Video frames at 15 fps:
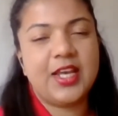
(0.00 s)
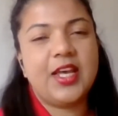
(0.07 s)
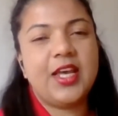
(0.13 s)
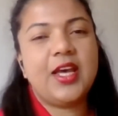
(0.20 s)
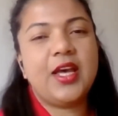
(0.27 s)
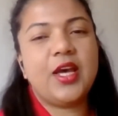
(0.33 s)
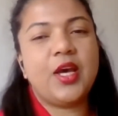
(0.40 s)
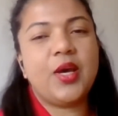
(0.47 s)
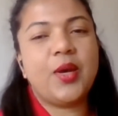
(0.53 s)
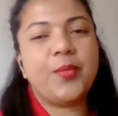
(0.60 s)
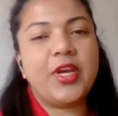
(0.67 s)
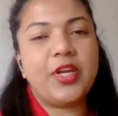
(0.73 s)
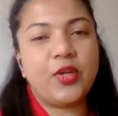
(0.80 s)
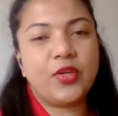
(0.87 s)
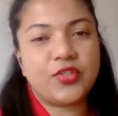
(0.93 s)

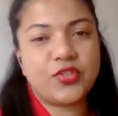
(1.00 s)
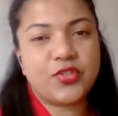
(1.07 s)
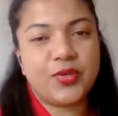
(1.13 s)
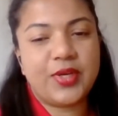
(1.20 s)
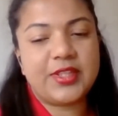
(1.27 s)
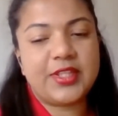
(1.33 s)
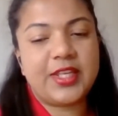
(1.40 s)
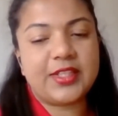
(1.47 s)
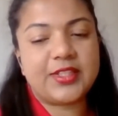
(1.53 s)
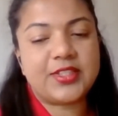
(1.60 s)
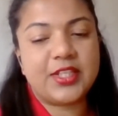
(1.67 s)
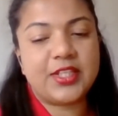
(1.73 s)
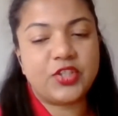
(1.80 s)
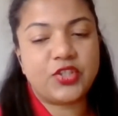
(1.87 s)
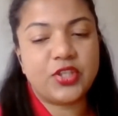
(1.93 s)
And also the
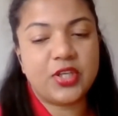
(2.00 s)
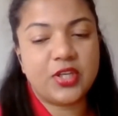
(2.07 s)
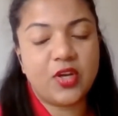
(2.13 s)
extension